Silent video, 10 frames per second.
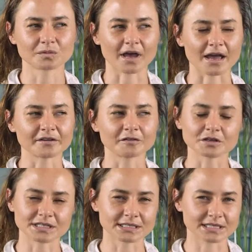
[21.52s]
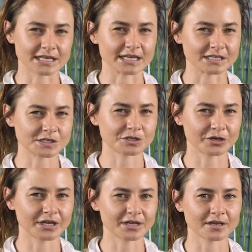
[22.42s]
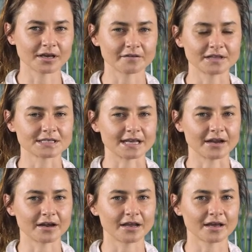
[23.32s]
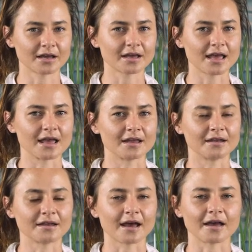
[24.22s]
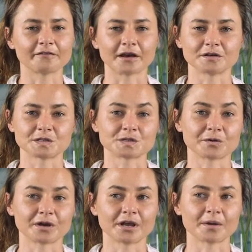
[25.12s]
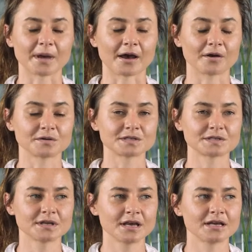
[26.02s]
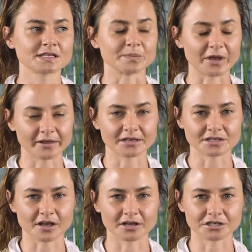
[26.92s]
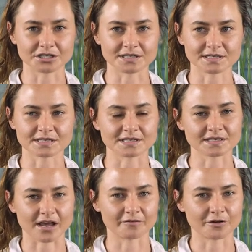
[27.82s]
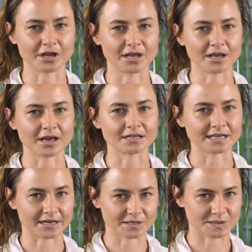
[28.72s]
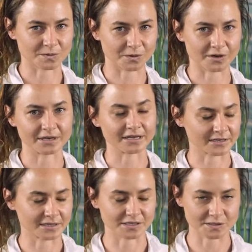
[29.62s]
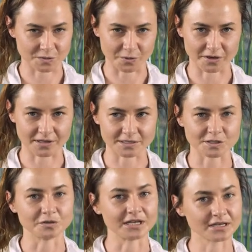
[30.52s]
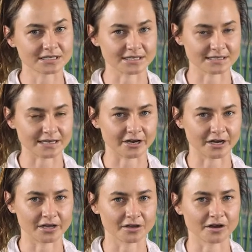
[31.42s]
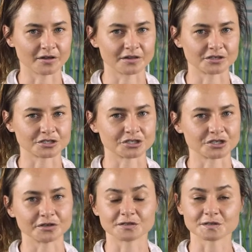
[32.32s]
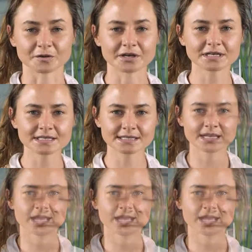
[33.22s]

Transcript: kind of looked into the history of this area and I found a story about some paleontologists discovering a dinosaur, an ichthyosaur, that's unique to this area called the Shoshonosaurus.